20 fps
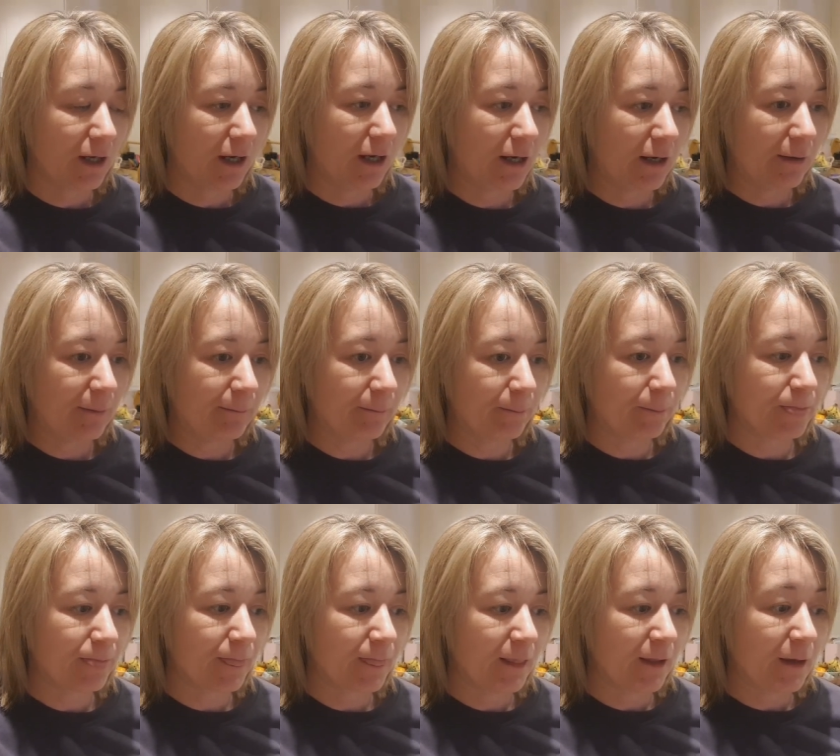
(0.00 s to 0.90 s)
Um,
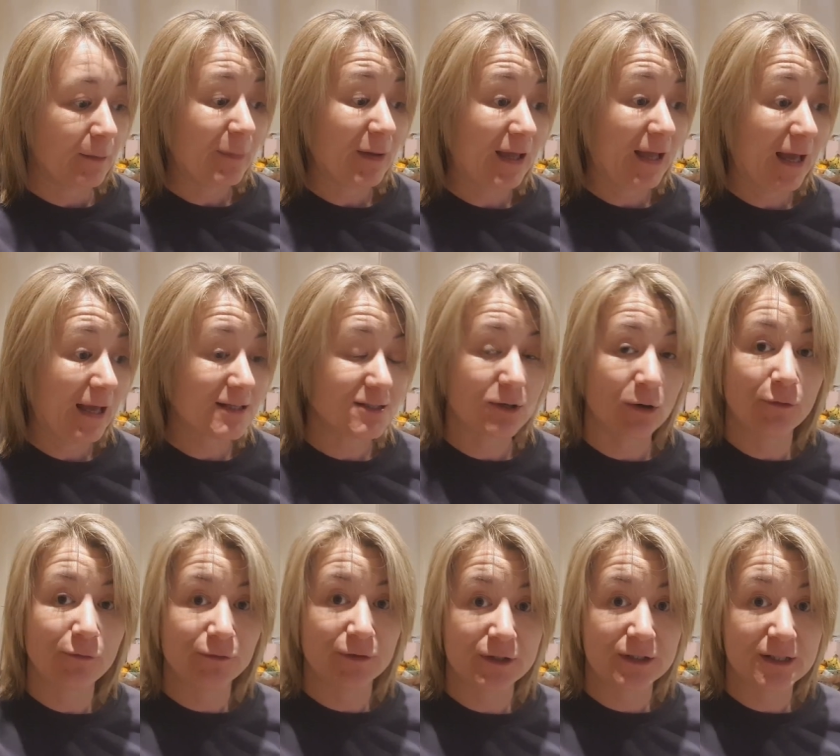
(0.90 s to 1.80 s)
but he has
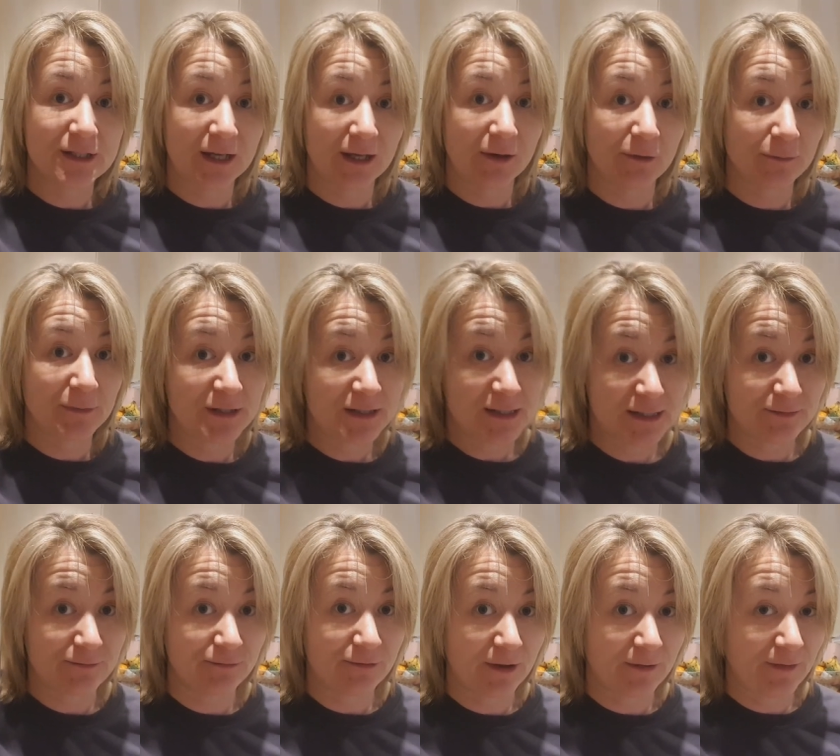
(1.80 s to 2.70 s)
offered to help me
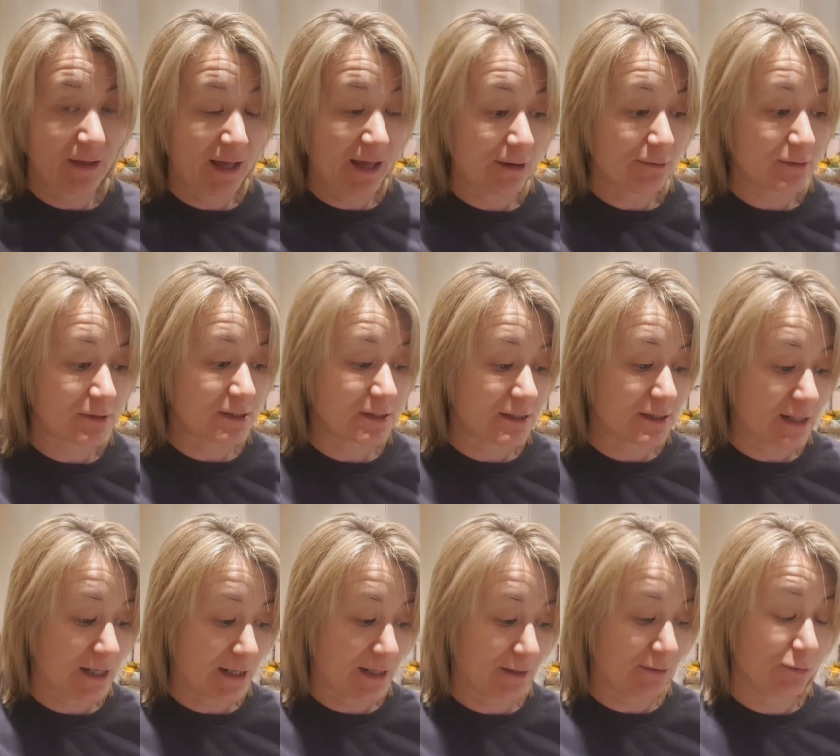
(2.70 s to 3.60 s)
disinfect the house
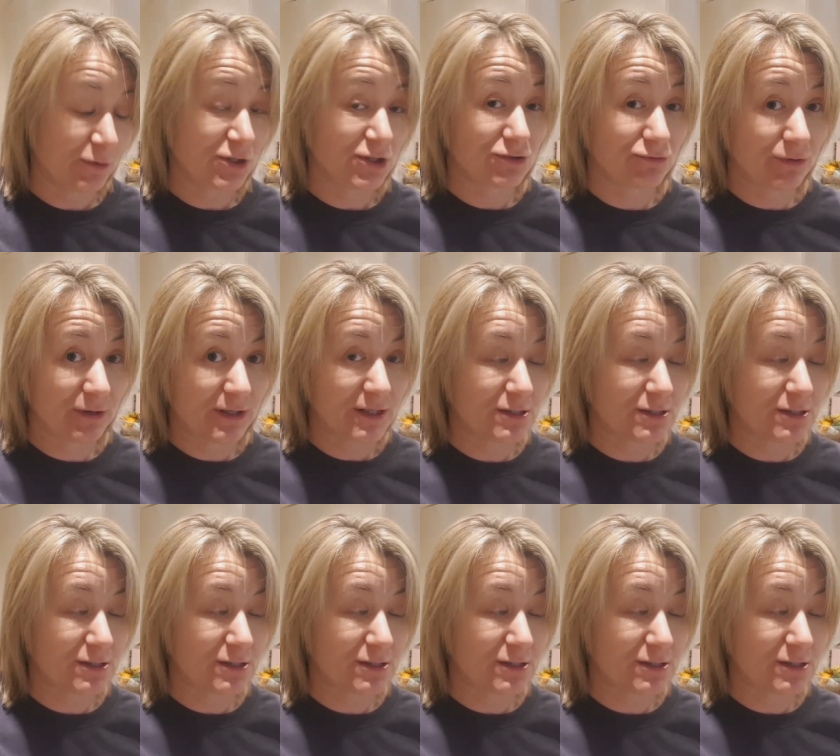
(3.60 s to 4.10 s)
today, which is really